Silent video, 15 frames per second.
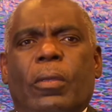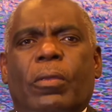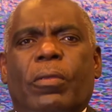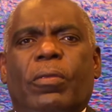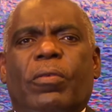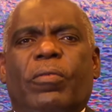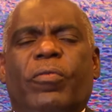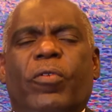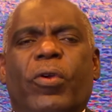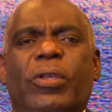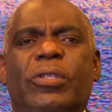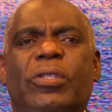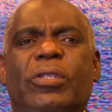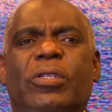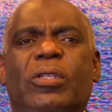The
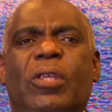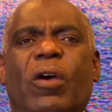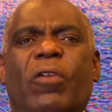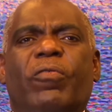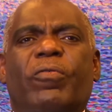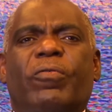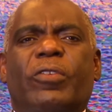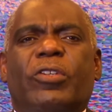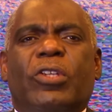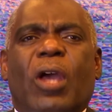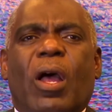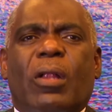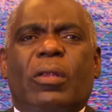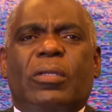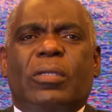voice of
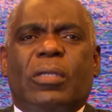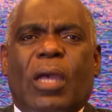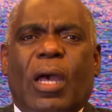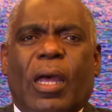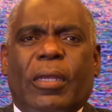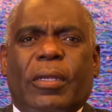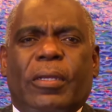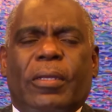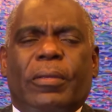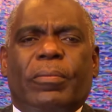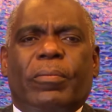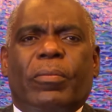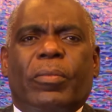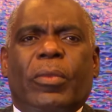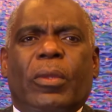Charles Carter,
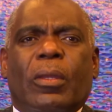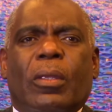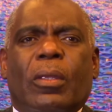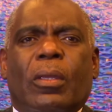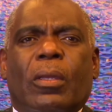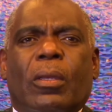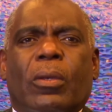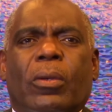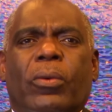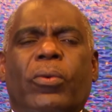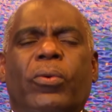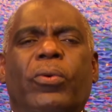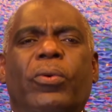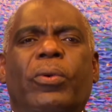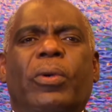
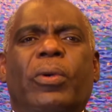who